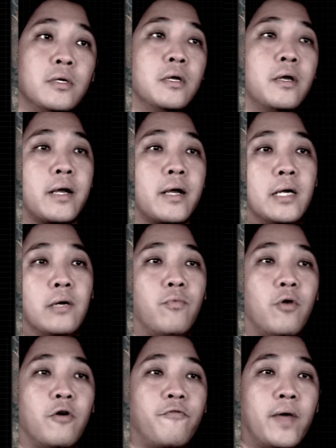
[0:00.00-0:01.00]
kind of
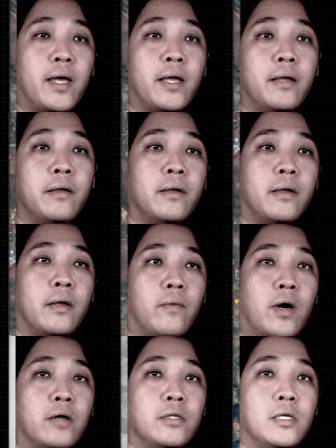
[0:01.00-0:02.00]
warfare,
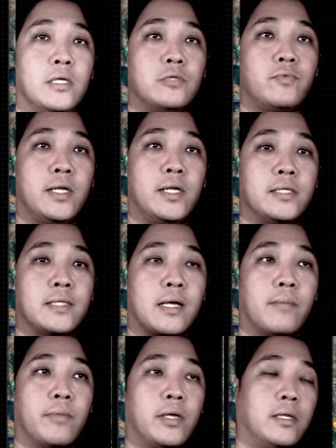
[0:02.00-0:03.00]
while the Israelis are
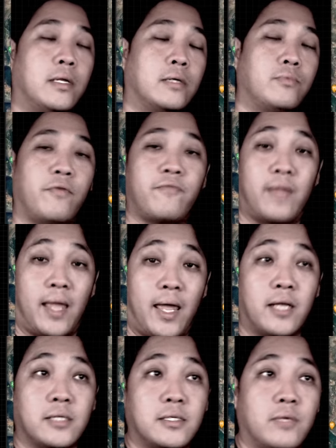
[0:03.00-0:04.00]
coming in there with
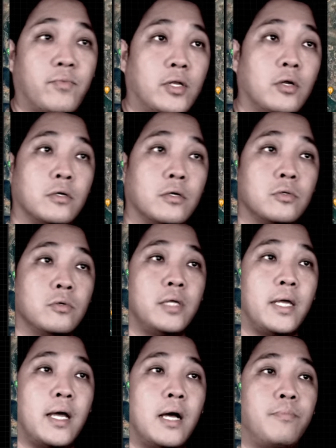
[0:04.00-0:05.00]
tanks and whatnot. So
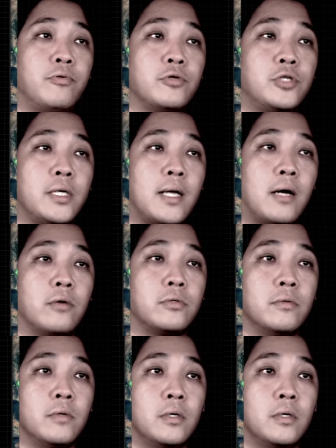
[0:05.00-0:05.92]
they are pushing out.